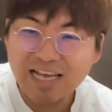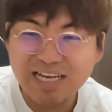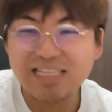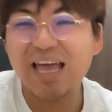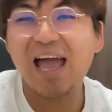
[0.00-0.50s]

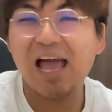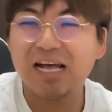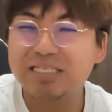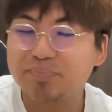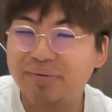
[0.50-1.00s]
can
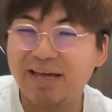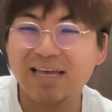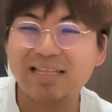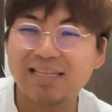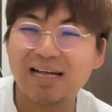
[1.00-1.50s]

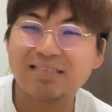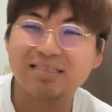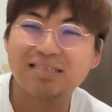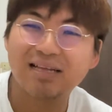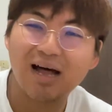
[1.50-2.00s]
explain
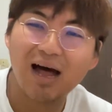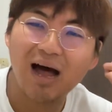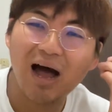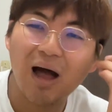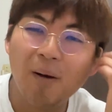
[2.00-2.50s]

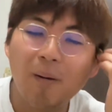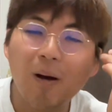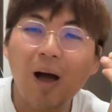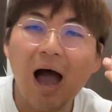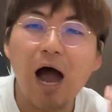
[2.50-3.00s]
that
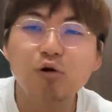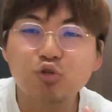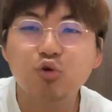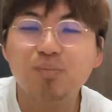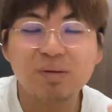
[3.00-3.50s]
how
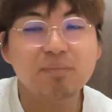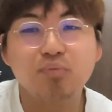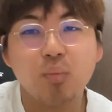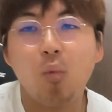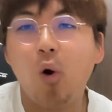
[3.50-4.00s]
to
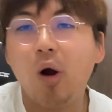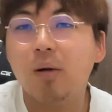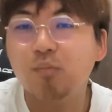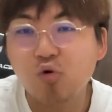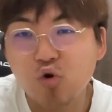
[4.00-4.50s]
people more
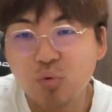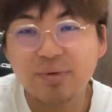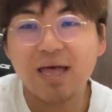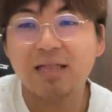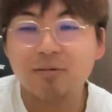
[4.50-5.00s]
move
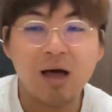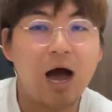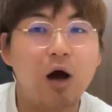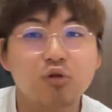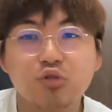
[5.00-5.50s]
and
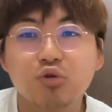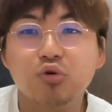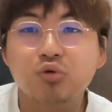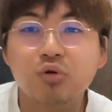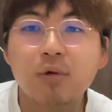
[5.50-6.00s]
how
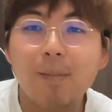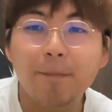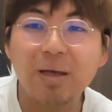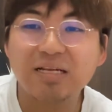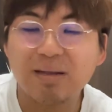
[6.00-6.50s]
to
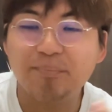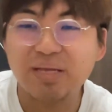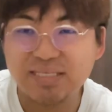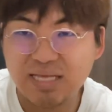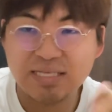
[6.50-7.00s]
make the
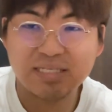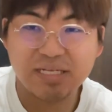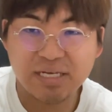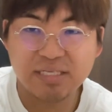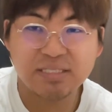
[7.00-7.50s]
business
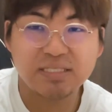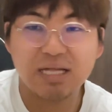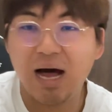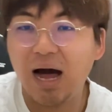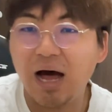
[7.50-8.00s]
this
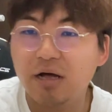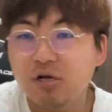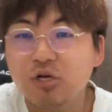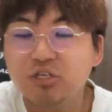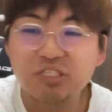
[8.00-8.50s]

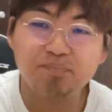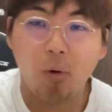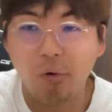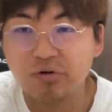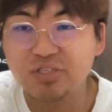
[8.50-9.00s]

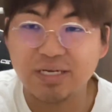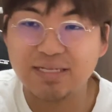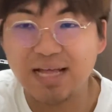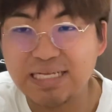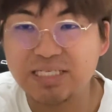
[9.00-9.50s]
sports
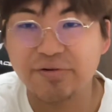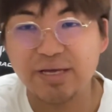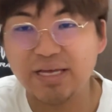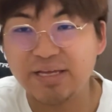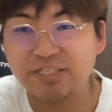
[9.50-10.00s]

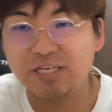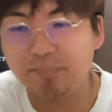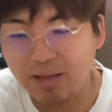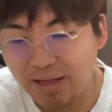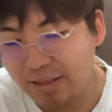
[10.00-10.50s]
industry in
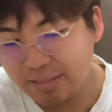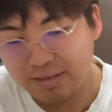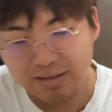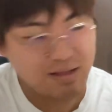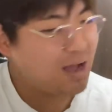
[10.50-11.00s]
Japan.
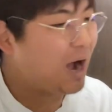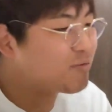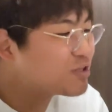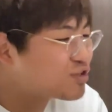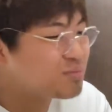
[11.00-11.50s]
I
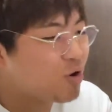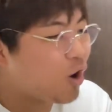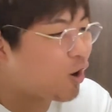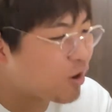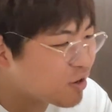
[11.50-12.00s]
want to
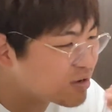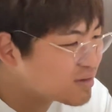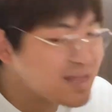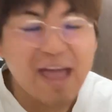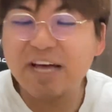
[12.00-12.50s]
more
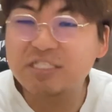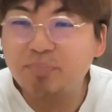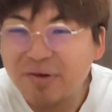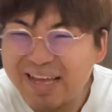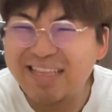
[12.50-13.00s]

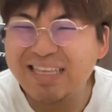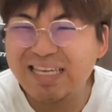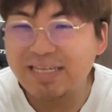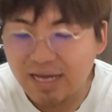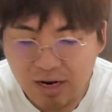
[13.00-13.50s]
explain
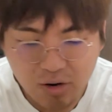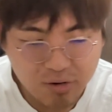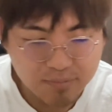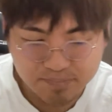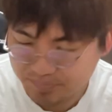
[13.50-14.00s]
detail.